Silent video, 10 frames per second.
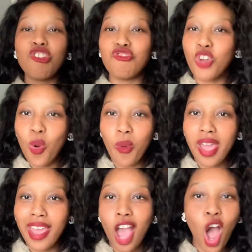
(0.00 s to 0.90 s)
no
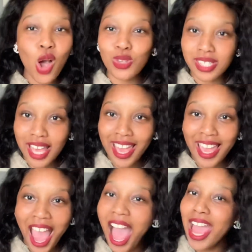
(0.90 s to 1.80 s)
way,
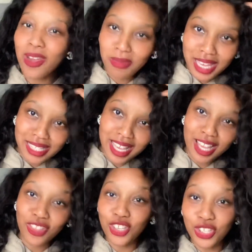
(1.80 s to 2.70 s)
Jose, I am
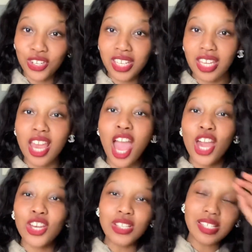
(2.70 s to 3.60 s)
getting this hoodie.
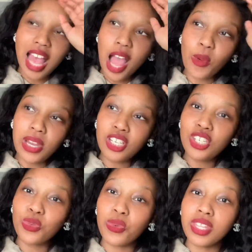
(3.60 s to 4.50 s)
Because I
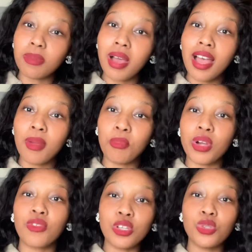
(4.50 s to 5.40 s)
went with my
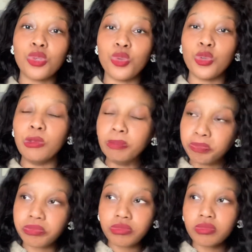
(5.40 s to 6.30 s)
boyfriend to
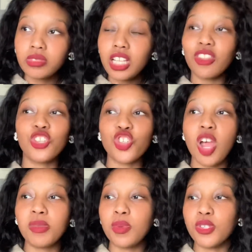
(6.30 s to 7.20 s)
the
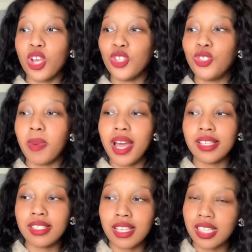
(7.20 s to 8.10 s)
shops, he was going to buy
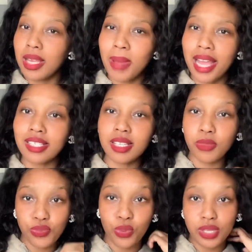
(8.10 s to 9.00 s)
some items
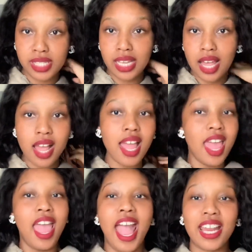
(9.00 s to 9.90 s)
for winter,
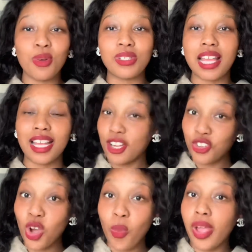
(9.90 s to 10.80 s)
and I was like,
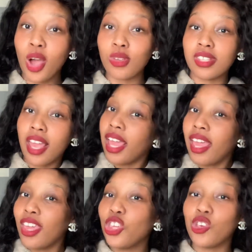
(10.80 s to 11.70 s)
no way, Jose,
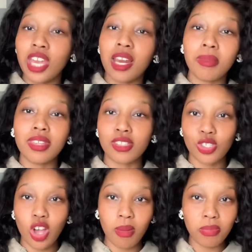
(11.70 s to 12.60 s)
you're getting me this
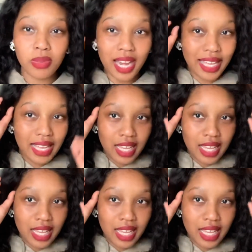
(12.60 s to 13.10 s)
top. Like,